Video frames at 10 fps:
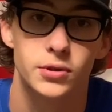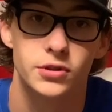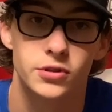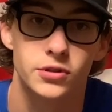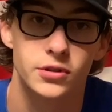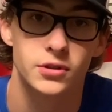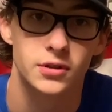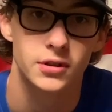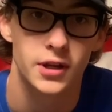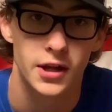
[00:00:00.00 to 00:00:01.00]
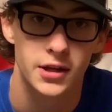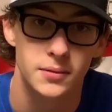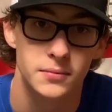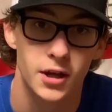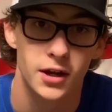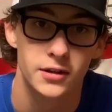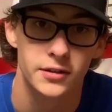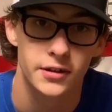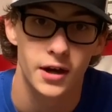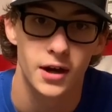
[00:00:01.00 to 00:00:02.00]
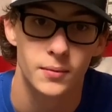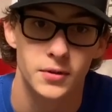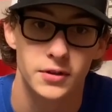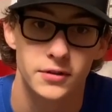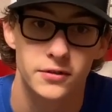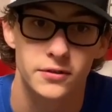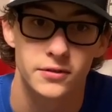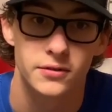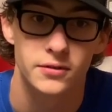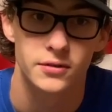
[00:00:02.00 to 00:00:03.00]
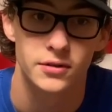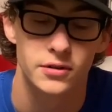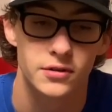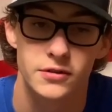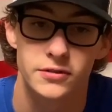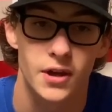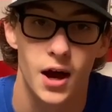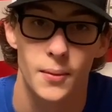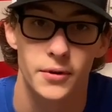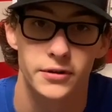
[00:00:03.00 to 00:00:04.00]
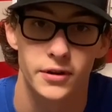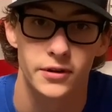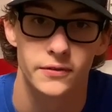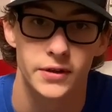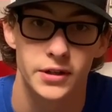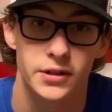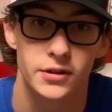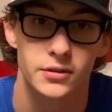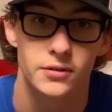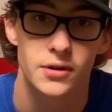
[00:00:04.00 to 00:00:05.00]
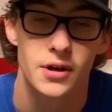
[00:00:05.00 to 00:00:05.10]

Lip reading: put your name down in the comments or just comment on the video,